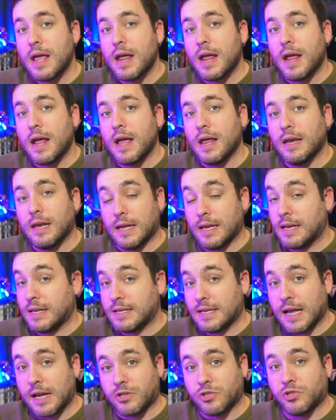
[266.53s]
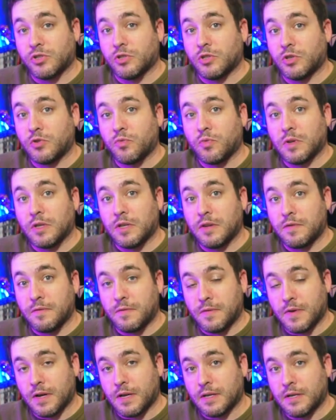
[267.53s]
And it is actually really
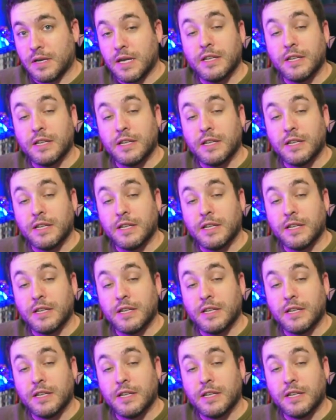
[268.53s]
fun.